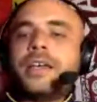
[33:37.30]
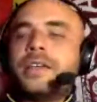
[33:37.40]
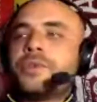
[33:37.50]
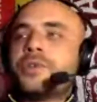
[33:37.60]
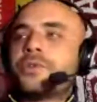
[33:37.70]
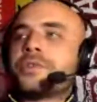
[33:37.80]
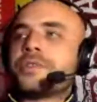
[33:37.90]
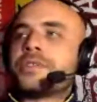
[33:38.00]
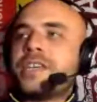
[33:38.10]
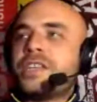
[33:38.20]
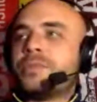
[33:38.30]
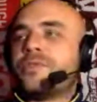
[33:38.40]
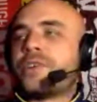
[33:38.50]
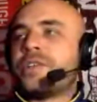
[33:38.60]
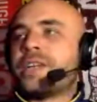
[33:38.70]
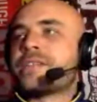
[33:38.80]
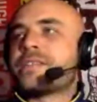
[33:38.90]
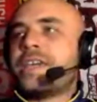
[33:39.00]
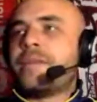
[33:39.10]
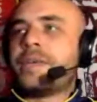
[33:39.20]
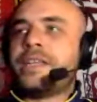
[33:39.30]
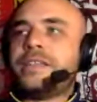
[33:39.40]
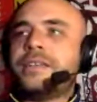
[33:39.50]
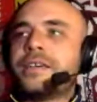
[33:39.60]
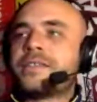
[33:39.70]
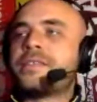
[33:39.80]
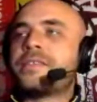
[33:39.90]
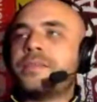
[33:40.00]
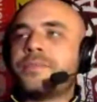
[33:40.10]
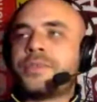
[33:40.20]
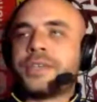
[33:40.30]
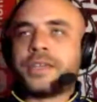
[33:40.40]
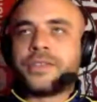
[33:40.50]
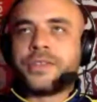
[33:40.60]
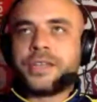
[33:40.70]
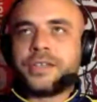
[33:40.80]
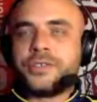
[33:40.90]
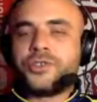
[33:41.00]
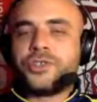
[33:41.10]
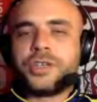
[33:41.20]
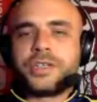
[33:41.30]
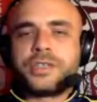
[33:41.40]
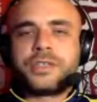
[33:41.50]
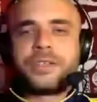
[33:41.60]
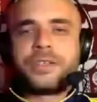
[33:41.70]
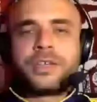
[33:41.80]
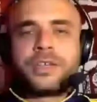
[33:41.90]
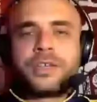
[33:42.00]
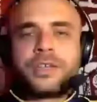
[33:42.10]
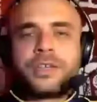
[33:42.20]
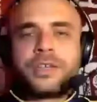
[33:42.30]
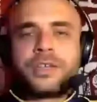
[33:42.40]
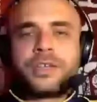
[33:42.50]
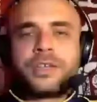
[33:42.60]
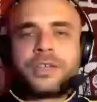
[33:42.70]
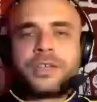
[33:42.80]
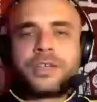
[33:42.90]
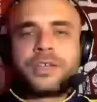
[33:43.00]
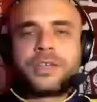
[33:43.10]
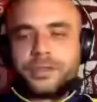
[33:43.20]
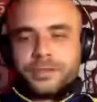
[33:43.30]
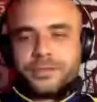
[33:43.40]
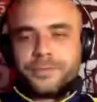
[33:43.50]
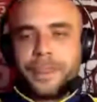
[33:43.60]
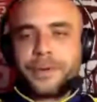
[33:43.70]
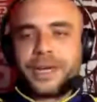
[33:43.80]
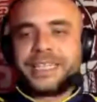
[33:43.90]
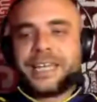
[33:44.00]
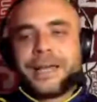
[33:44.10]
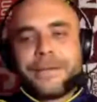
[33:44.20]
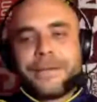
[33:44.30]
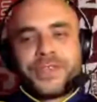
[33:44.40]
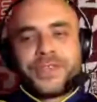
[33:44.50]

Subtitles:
And then we go to the stadium the very next game and he does something that is just stupid, right?